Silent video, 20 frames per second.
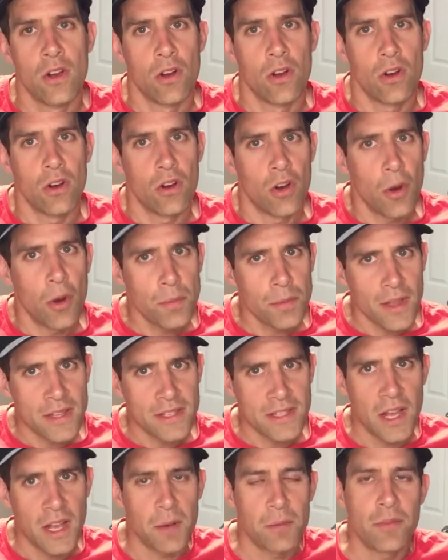hope
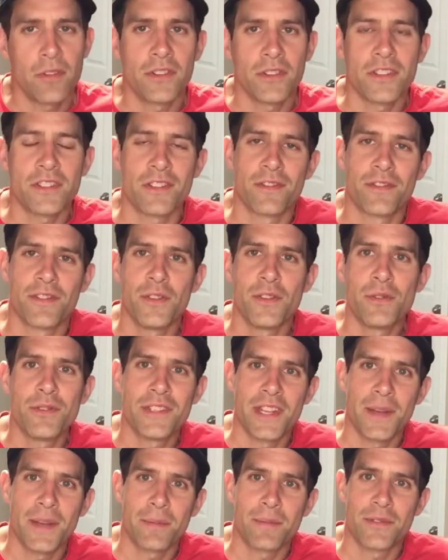that's helpful. Just a few
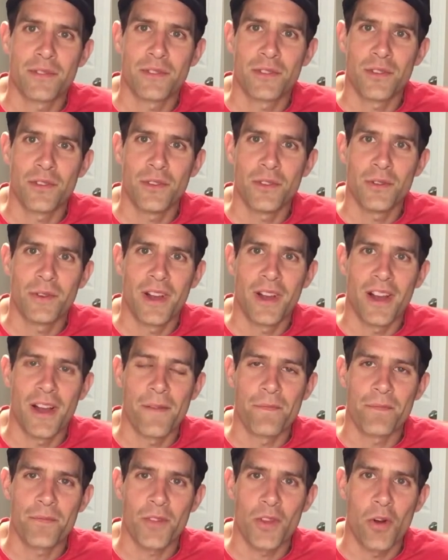tips to
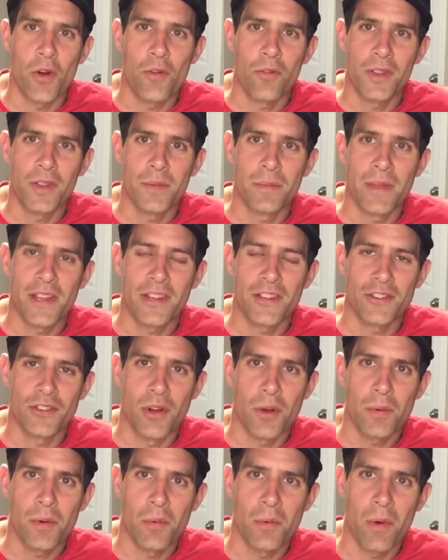hopefully make your
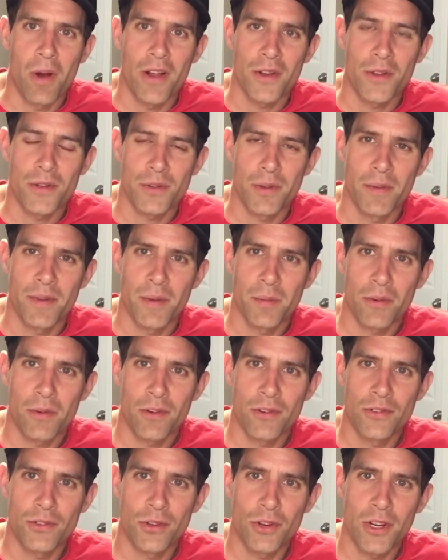open water swimming
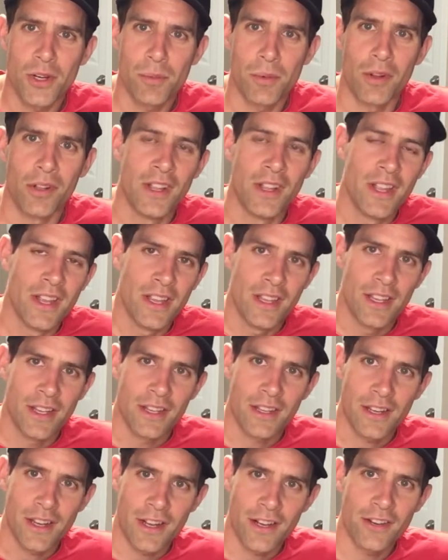more enjoyable.
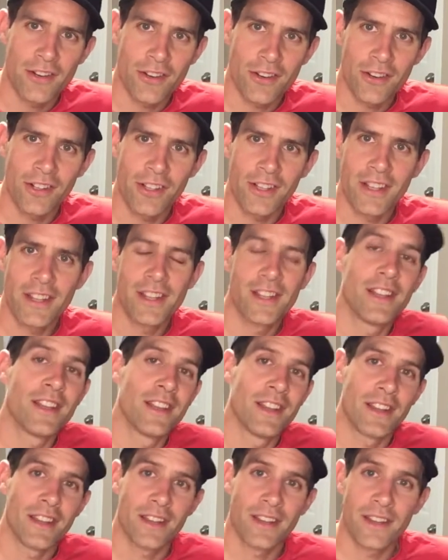Get in early,
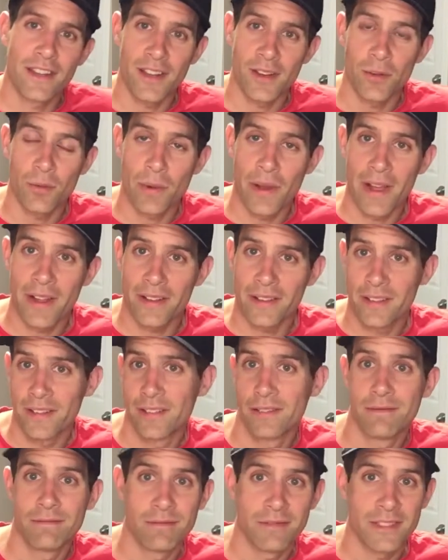get wet,
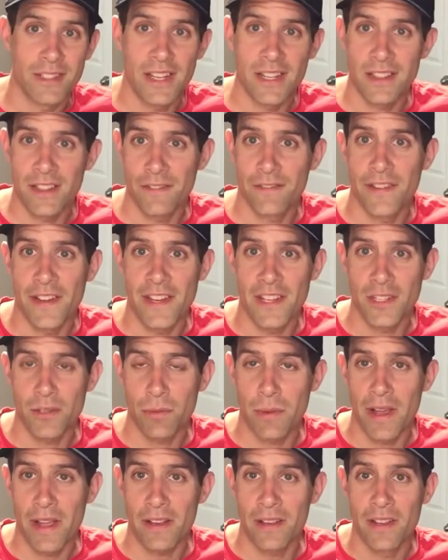get the face
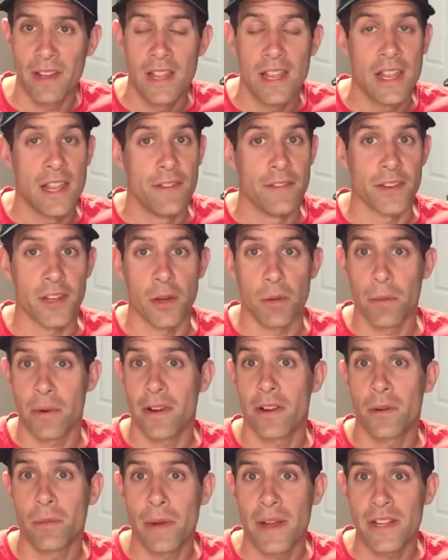wet. If you can
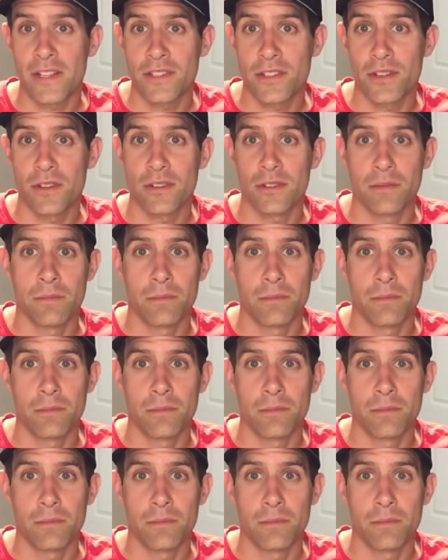wear a wetsuit,